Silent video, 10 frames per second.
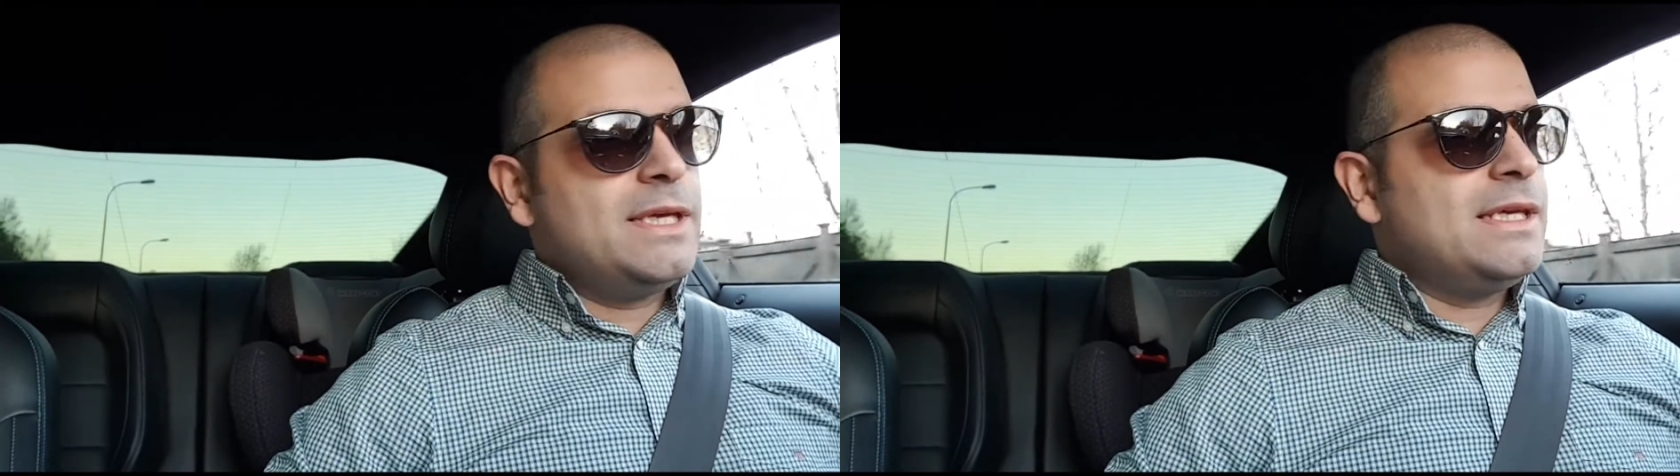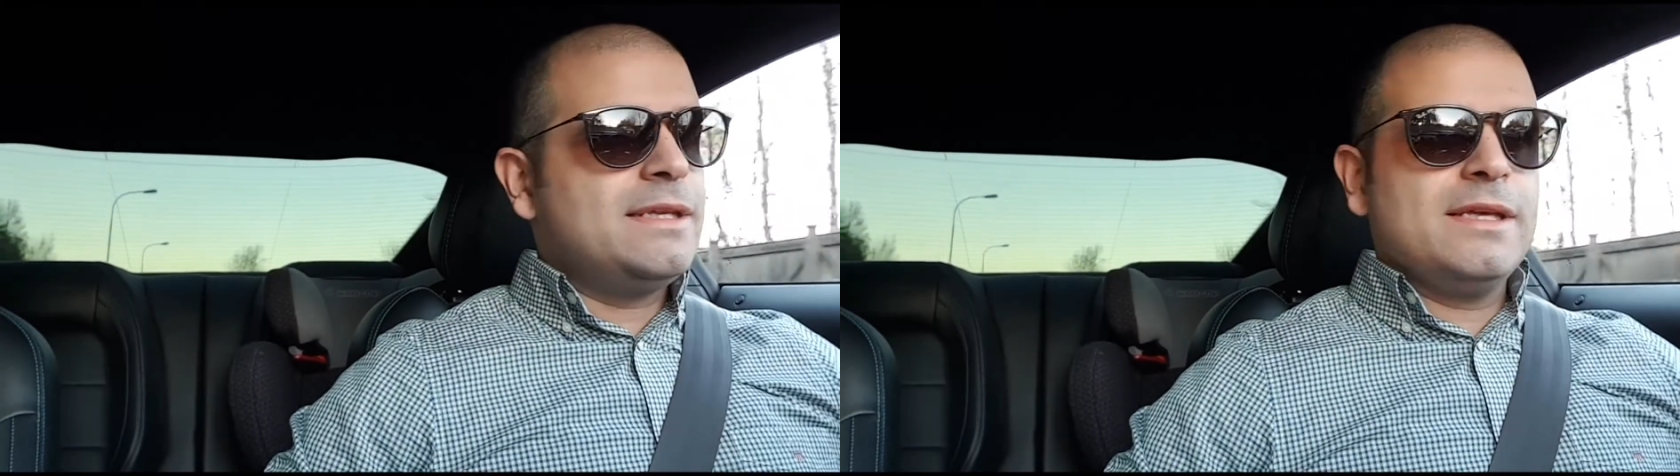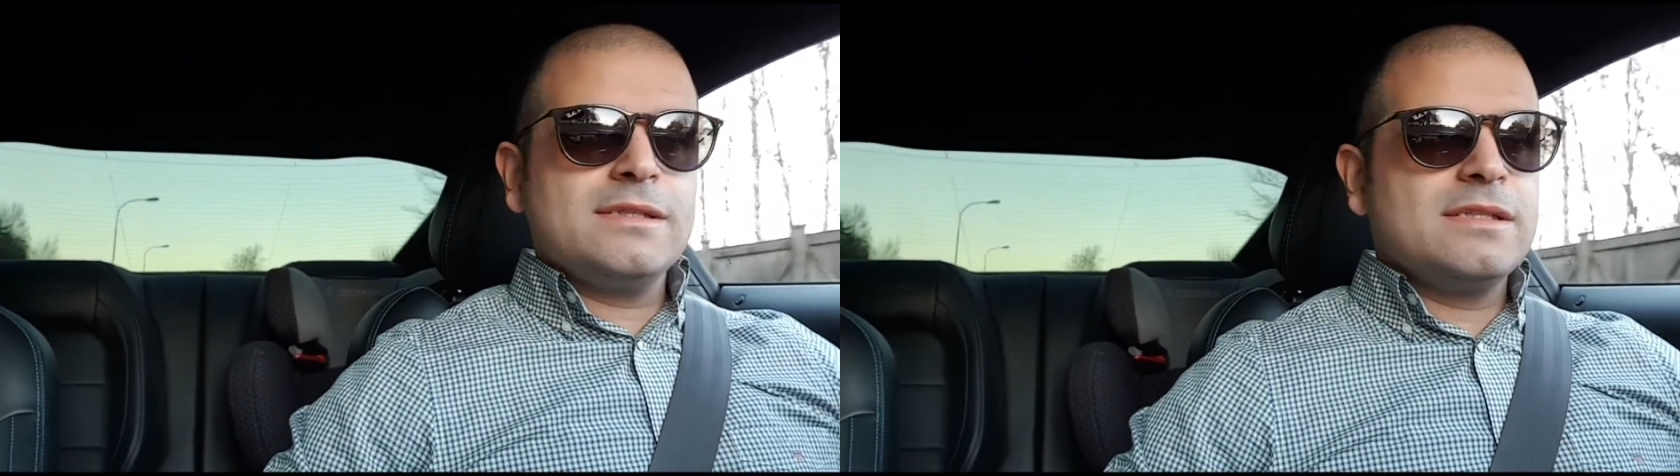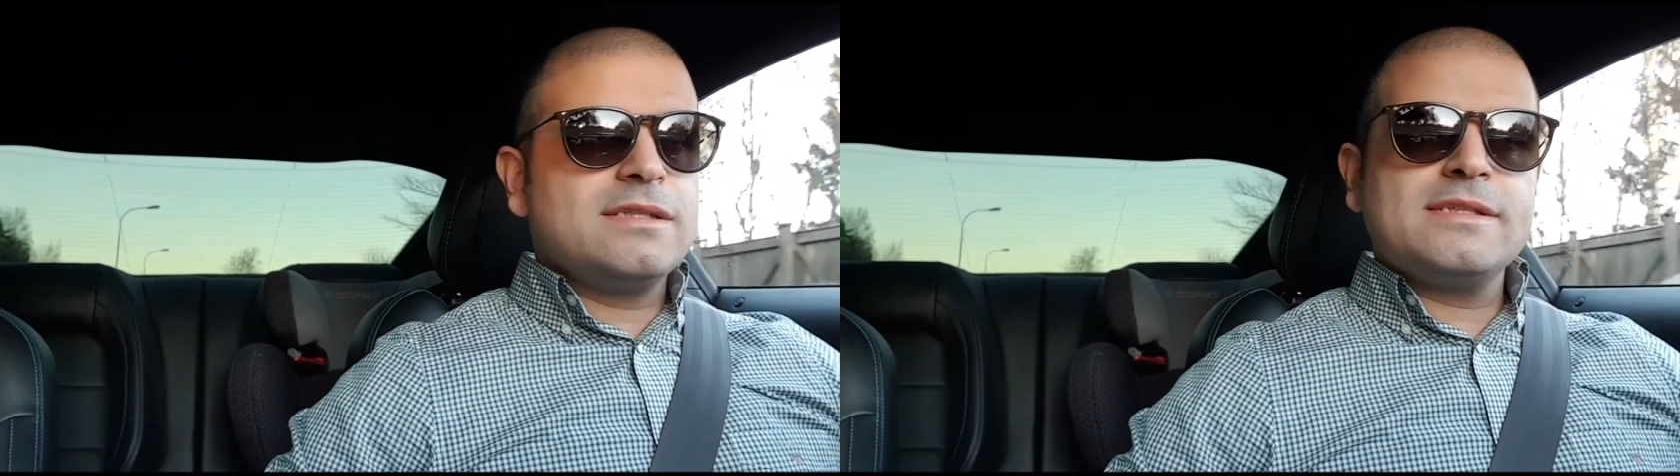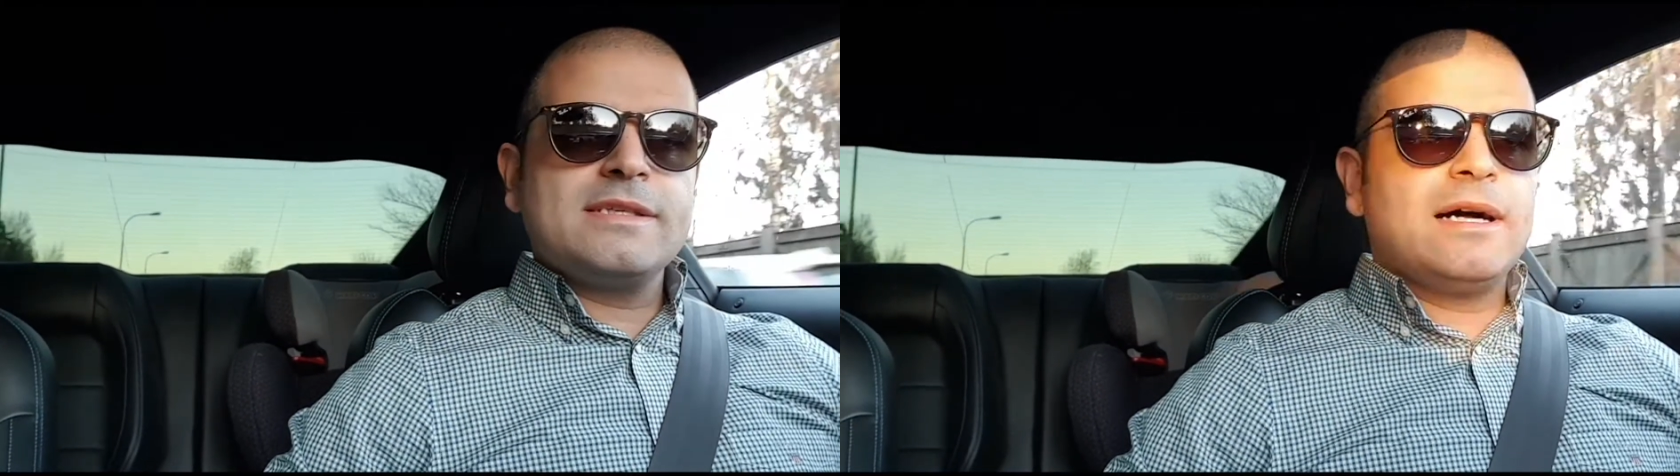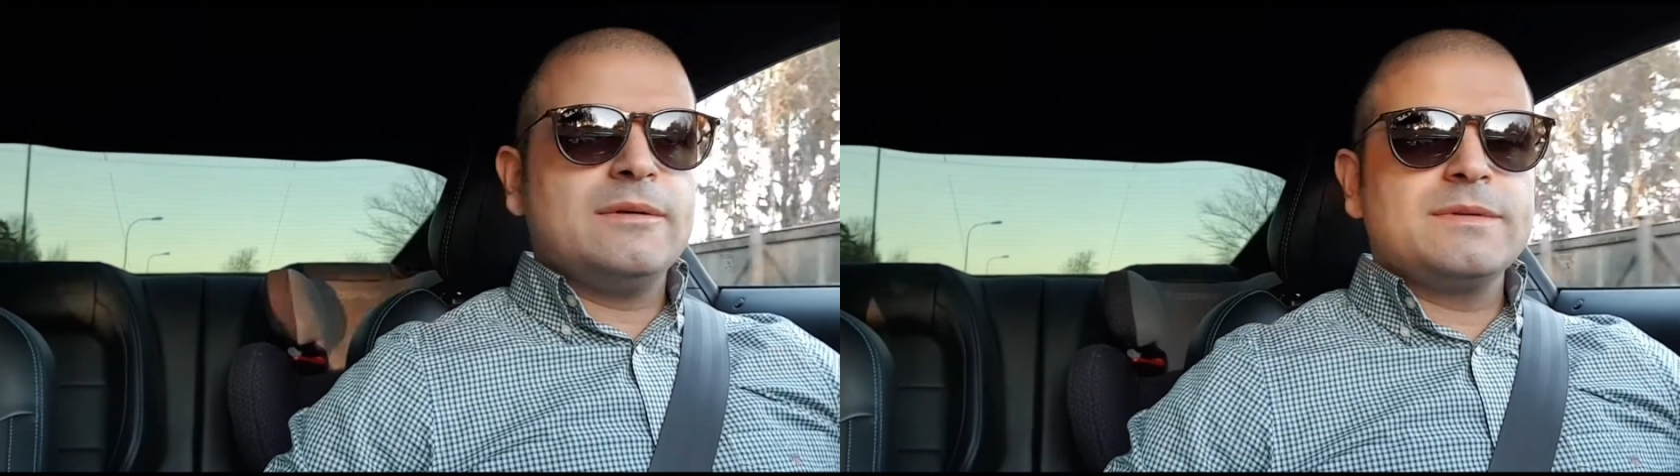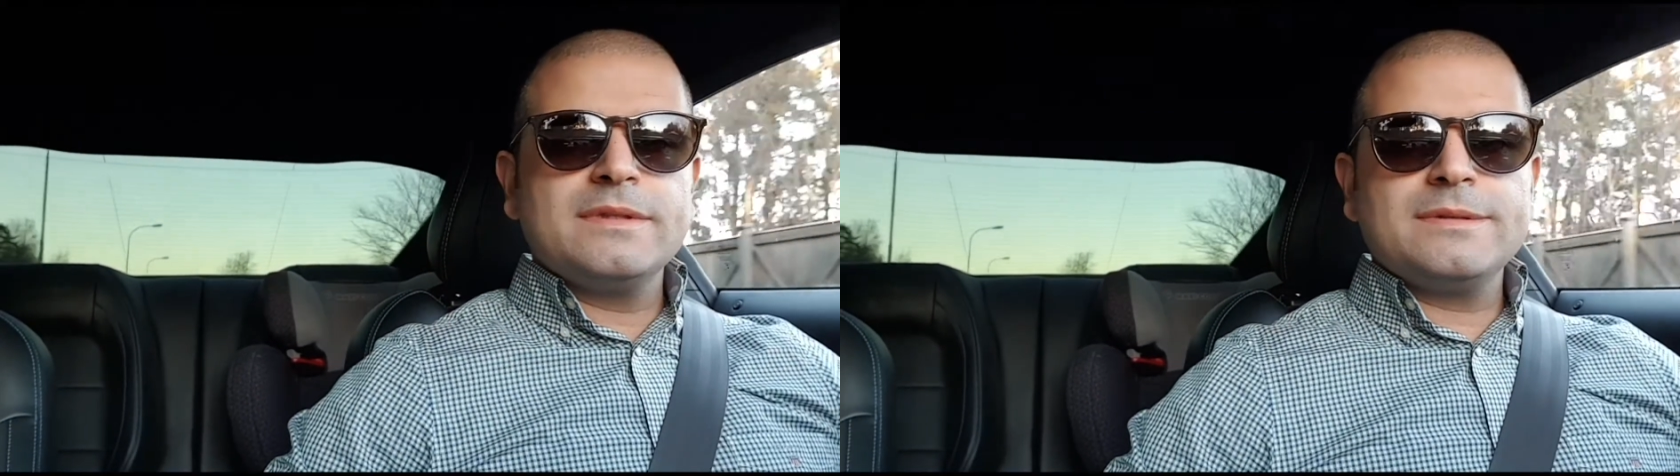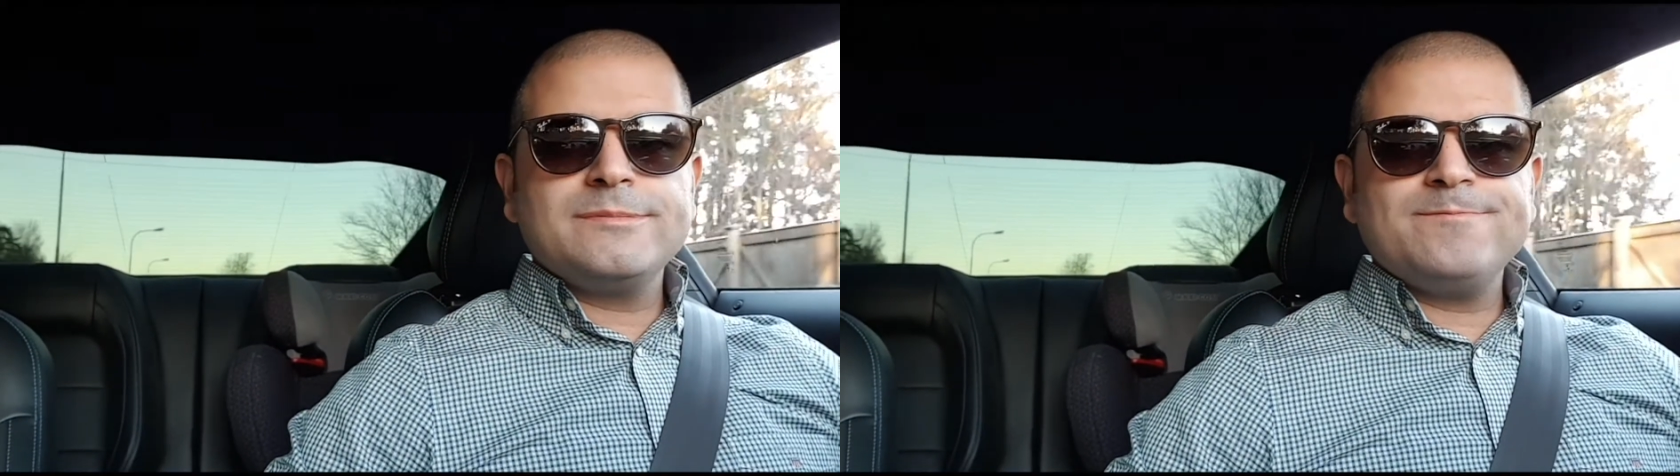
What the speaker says: it doesn't sound